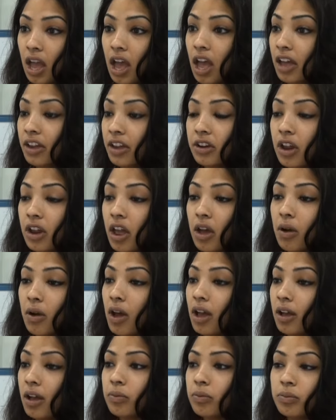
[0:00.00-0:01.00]
No,
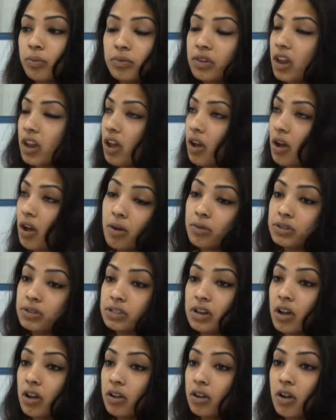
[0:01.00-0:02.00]
I
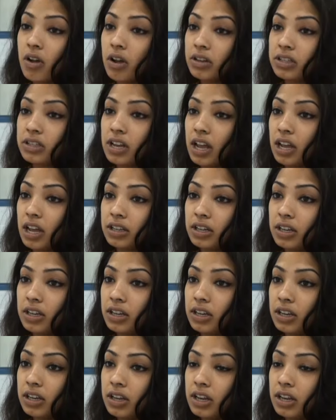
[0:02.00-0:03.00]
was not contacted.